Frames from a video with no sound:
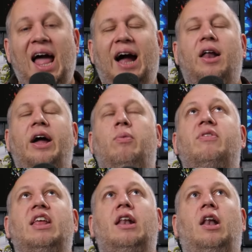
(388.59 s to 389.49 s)
and I was
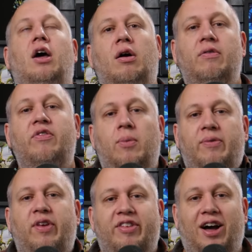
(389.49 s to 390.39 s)
in love with
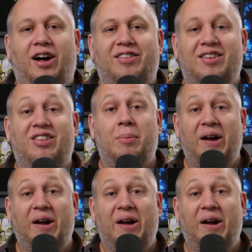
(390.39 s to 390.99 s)
this card system.